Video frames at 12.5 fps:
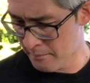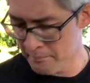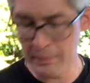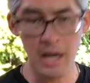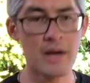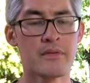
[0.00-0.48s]

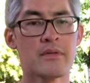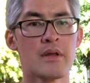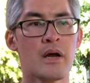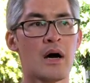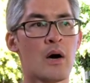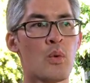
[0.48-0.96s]
But
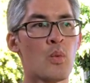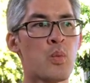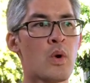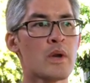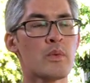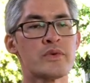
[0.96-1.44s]

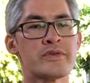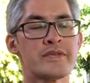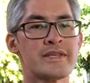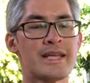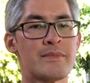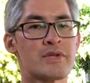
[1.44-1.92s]
what I wanted
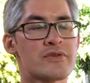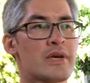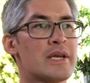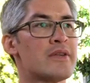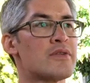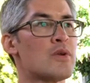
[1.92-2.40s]
to
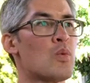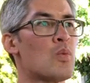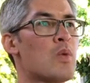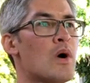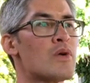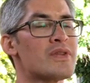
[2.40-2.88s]
demonstrate is that
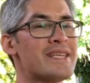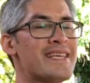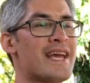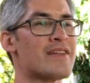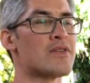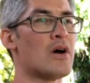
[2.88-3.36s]
whilst,
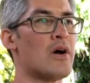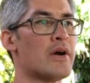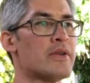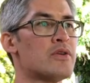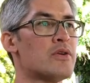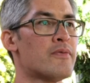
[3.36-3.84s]
yes,
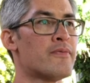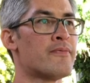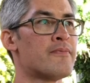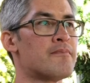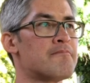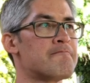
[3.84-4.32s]
I do
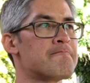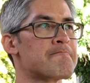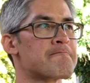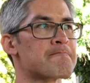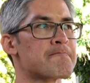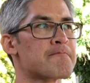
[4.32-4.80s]

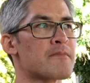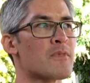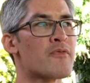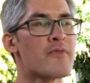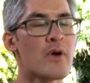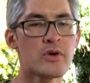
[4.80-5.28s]

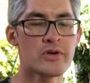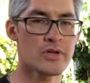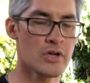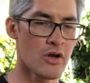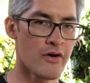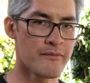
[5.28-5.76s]
focus a
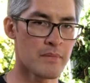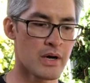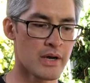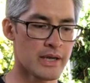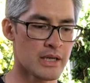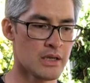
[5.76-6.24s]
lot of
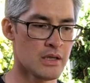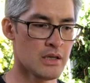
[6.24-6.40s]
my,